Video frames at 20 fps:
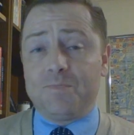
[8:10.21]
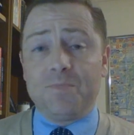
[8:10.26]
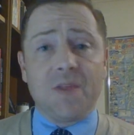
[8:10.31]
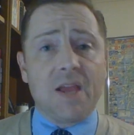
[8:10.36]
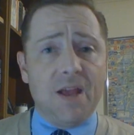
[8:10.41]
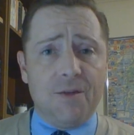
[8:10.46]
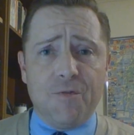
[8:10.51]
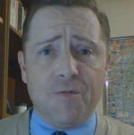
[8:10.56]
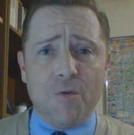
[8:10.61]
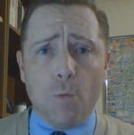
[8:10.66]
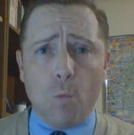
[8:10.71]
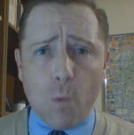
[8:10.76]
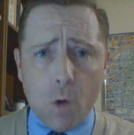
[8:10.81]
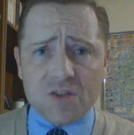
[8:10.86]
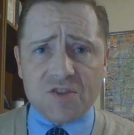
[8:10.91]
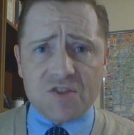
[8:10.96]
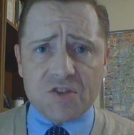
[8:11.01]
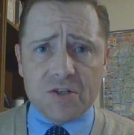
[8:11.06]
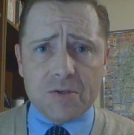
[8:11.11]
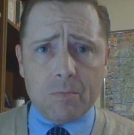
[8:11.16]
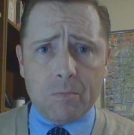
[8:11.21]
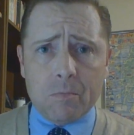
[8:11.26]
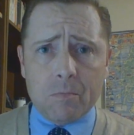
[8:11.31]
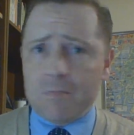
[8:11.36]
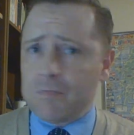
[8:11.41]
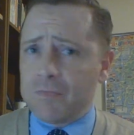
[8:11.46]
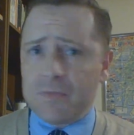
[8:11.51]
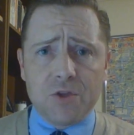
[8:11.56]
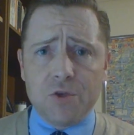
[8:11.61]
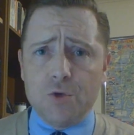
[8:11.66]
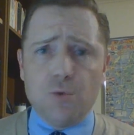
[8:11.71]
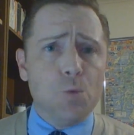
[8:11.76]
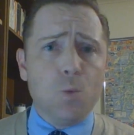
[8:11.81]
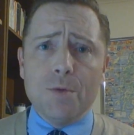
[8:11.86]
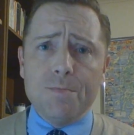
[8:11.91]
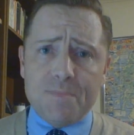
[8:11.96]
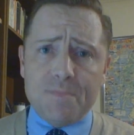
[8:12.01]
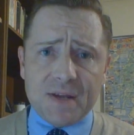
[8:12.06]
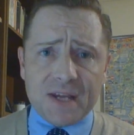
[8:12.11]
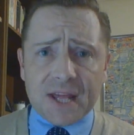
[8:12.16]
If it wasn't, you
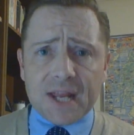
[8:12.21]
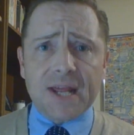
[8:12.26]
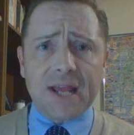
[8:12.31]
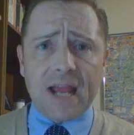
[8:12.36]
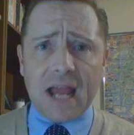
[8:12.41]
wouldn't be getting